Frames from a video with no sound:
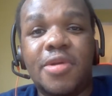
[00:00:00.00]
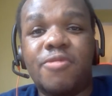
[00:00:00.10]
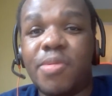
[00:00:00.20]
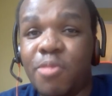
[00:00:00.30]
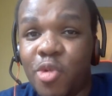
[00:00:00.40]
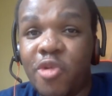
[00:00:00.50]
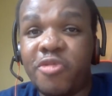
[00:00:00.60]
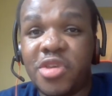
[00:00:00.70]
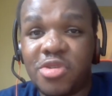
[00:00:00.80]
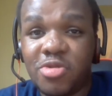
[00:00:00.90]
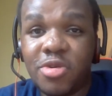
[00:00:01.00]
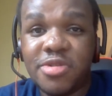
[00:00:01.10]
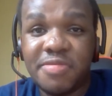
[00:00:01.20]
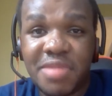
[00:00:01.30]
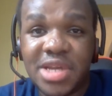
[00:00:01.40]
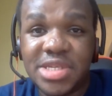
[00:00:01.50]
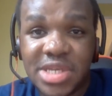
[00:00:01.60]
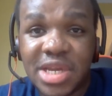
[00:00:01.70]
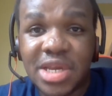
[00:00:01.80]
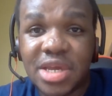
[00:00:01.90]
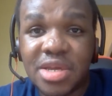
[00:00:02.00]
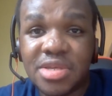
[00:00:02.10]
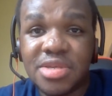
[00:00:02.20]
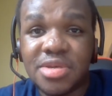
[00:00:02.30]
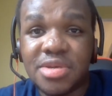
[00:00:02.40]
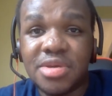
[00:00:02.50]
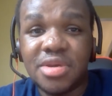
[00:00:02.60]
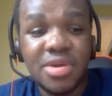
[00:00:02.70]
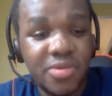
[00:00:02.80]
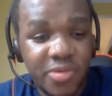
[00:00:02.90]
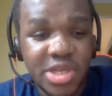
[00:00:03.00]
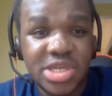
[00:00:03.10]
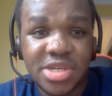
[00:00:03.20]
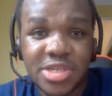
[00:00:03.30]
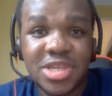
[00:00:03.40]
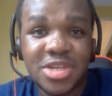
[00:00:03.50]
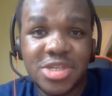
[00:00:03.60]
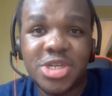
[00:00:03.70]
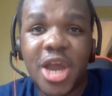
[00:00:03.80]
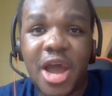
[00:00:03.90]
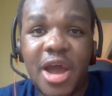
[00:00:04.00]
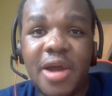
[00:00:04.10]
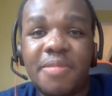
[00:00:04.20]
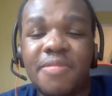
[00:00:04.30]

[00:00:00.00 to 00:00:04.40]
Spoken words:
remove the source of my sickness, which is this job.